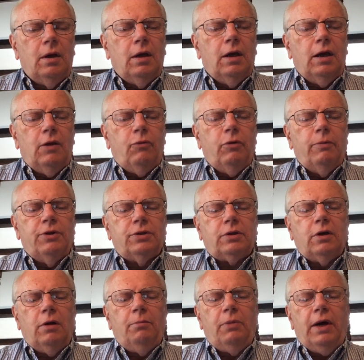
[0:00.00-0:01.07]
And we must
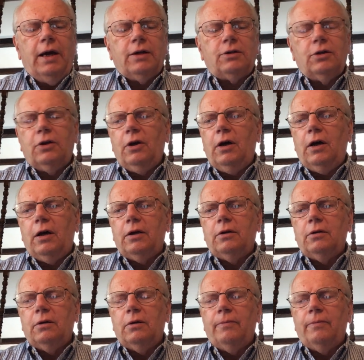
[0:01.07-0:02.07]
come back to God